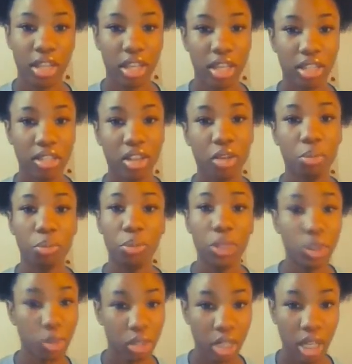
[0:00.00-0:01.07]
things on
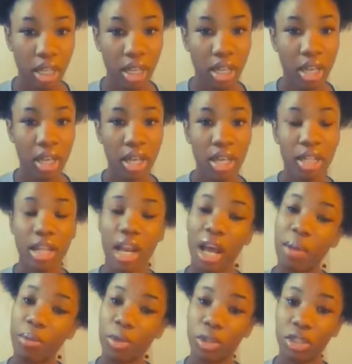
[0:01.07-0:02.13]
music that
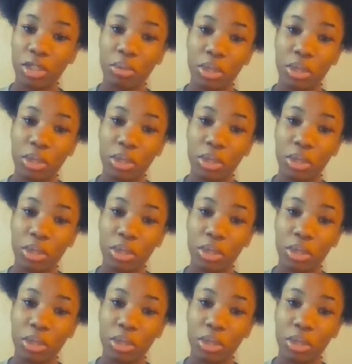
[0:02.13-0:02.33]
I'm going to